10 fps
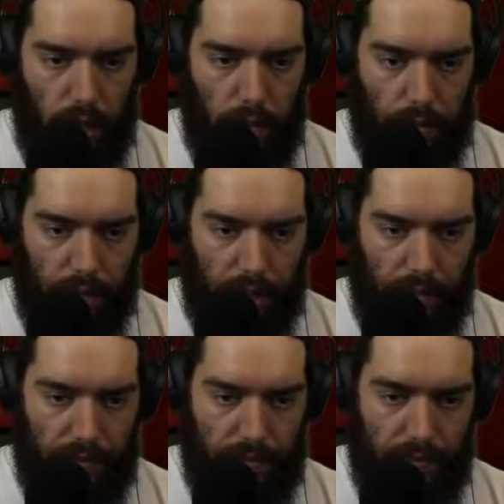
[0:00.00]
But
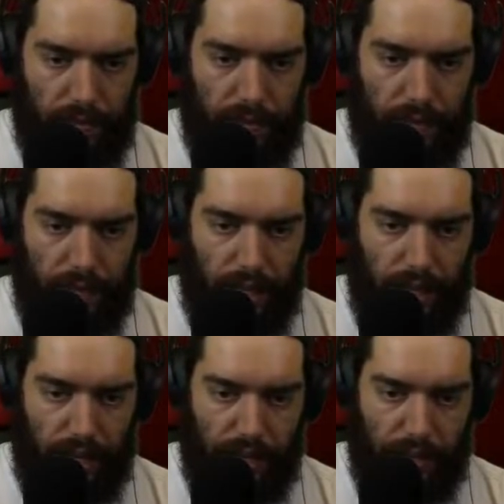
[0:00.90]

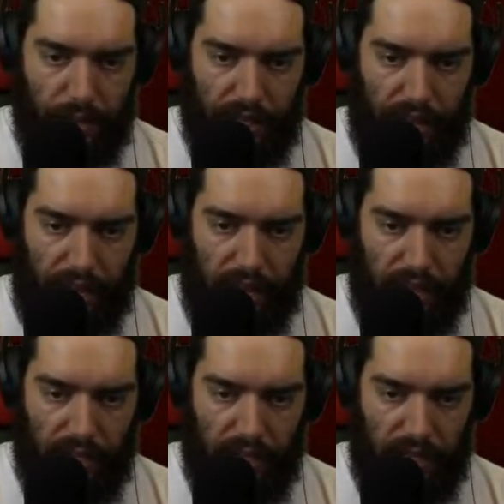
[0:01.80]
I like doing
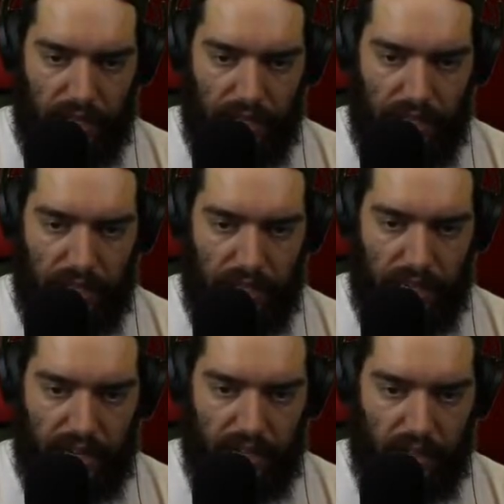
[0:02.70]
Chaos, and it's a good
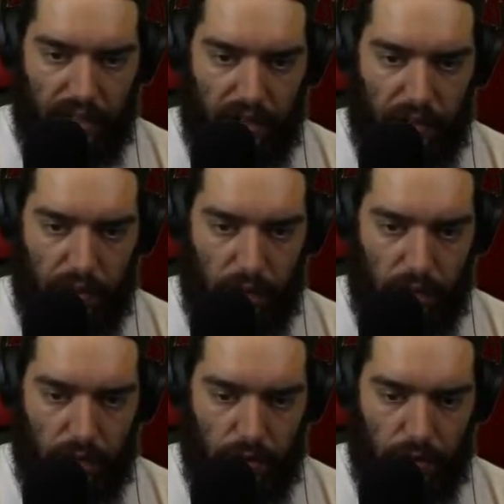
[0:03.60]
test of
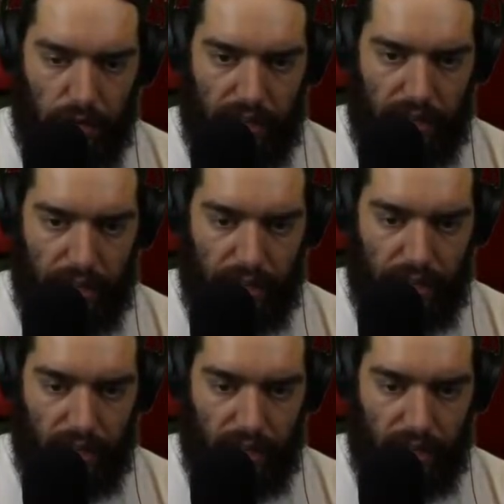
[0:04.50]
overall strength, I think.